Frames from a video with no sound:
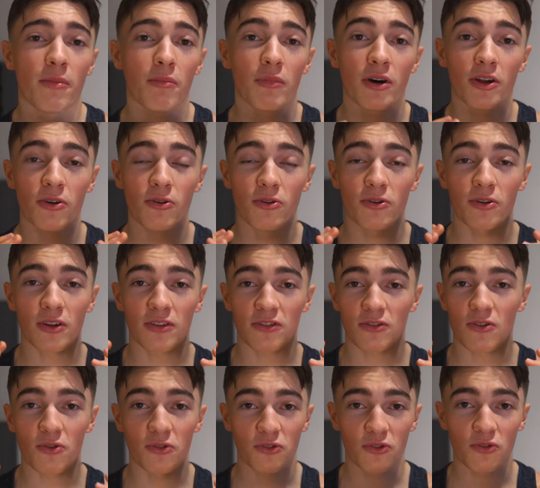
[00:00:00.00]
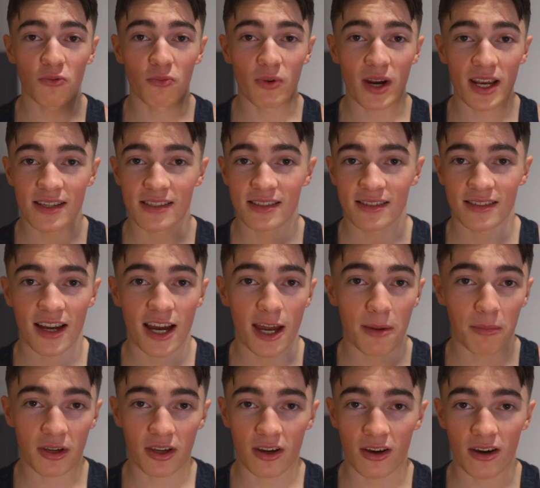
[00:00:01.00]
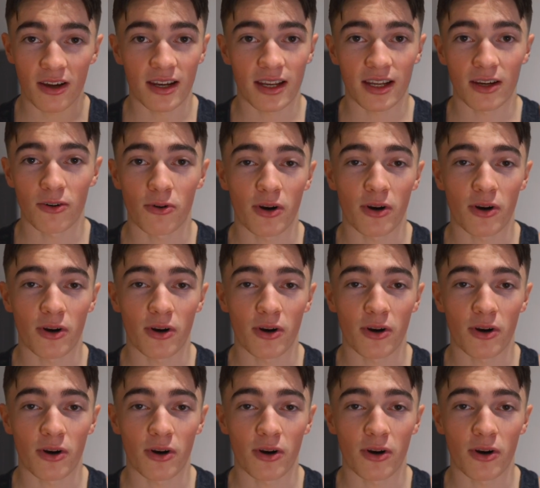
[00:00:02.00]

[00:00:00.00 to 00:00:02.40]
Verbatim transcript: but you're not going to waste time cutting,